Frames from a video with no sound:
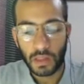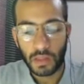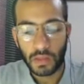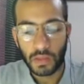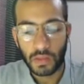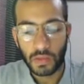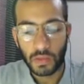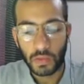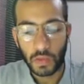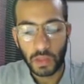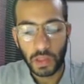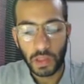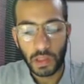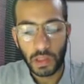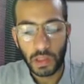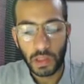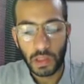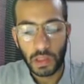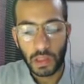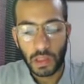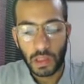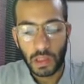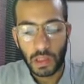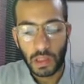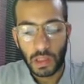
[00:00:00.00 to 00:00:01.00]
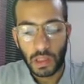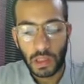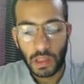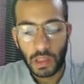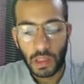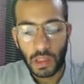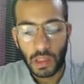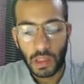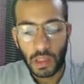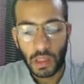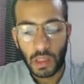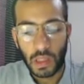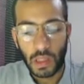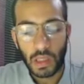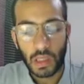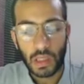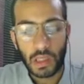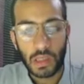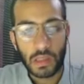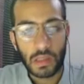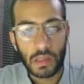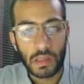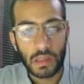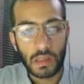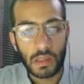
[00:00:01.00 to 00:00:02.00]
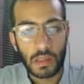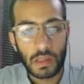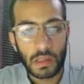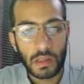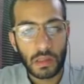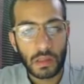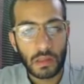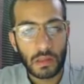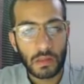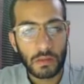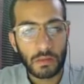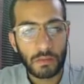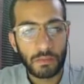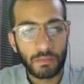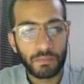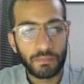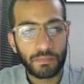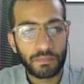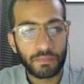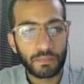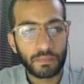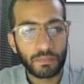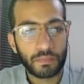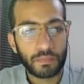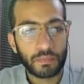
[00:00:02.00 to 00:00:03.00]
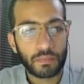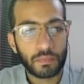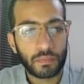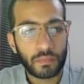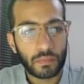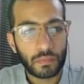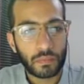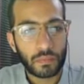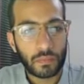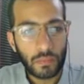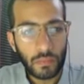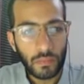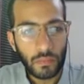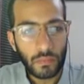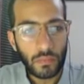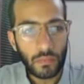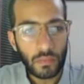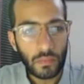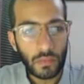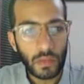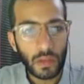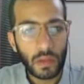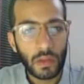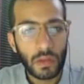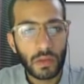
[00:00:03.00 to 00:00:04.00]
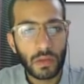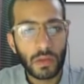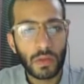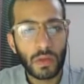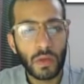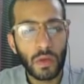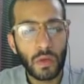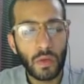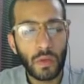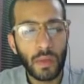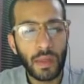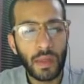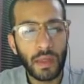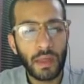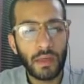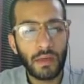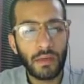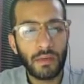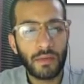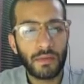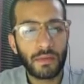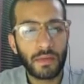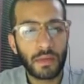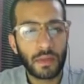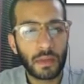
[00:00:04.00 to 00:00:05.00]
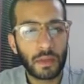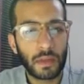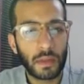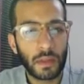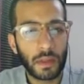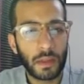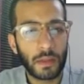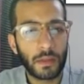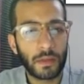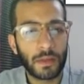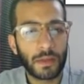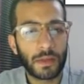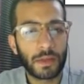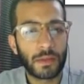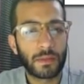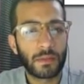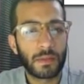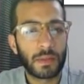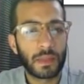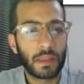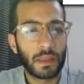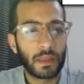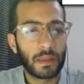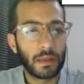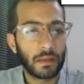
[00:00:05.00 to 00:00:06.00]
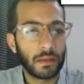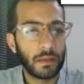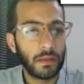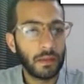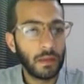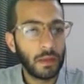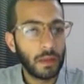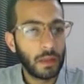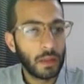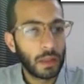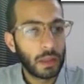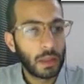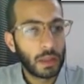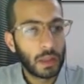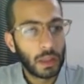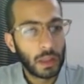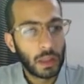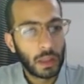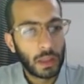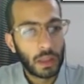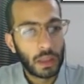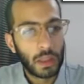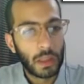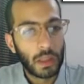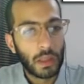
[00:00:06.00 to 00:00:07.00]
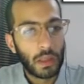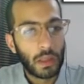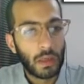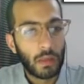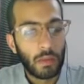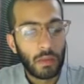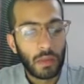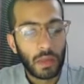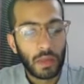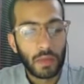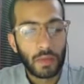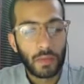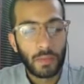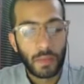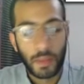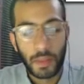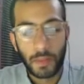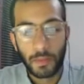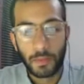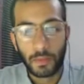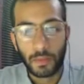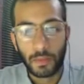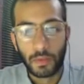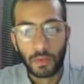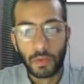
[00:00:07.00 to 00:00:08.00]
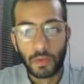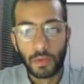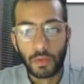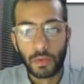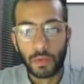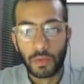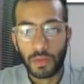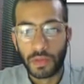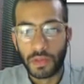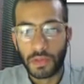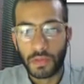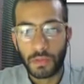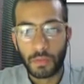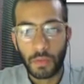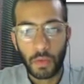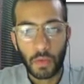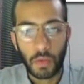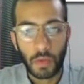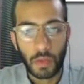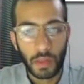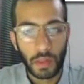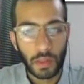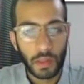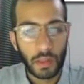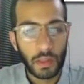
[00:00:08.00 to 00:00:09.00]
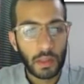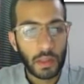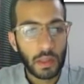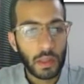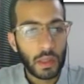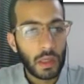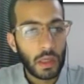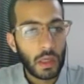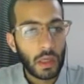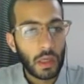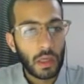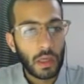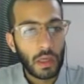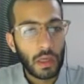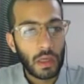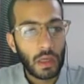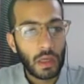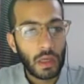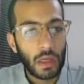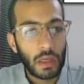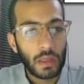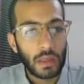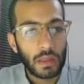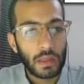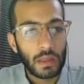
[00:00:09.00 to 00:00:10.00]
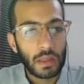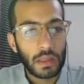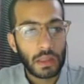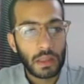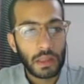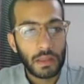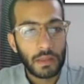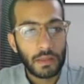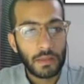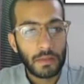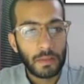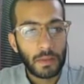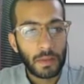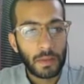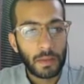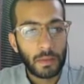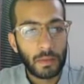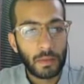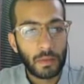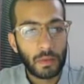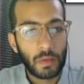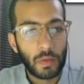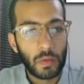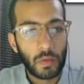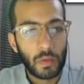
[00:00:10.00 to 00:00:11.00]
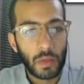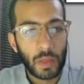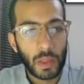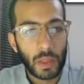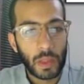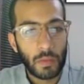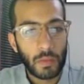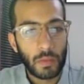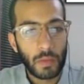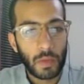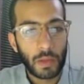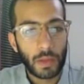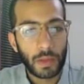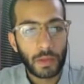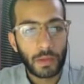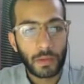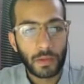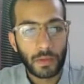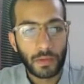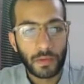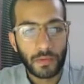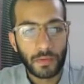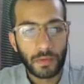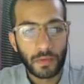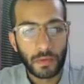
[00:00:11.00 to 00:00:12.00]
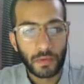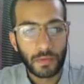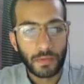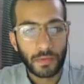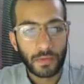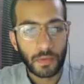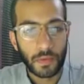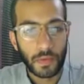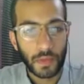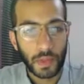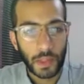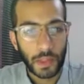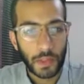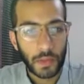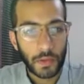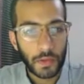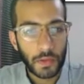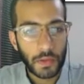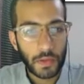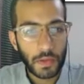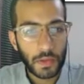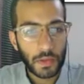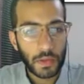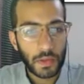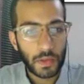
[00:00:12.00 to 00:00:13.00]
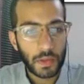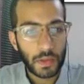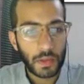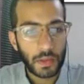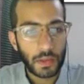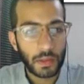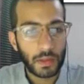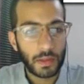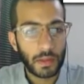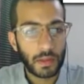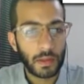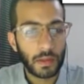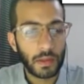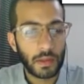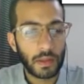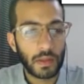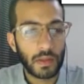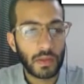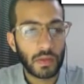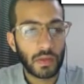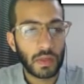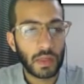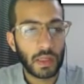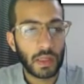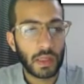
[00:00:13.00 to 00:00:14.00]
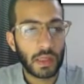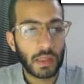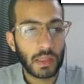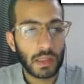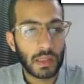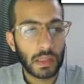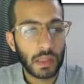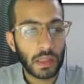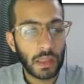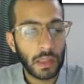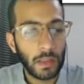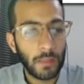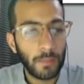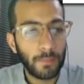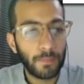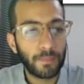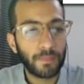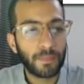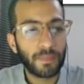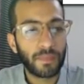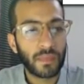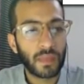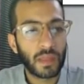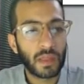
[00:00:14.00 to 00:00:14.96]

easily. And so we have here some data about people who were smoking, and these people were monitored for 4 years, as you can see.